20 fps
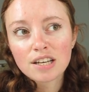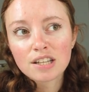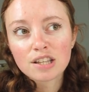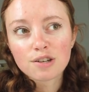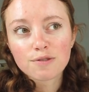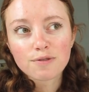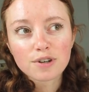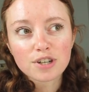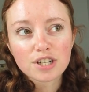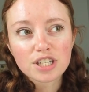
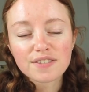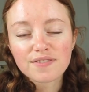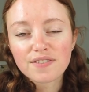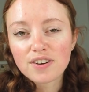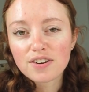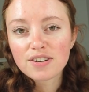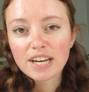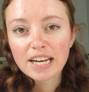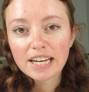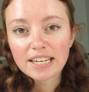the first
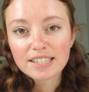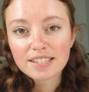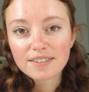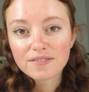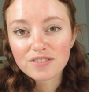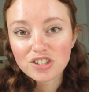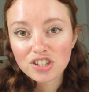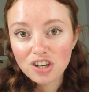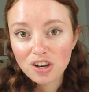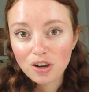few days
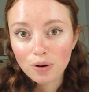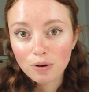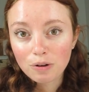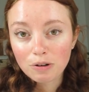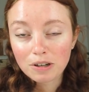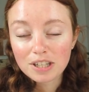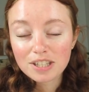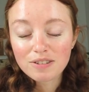of June.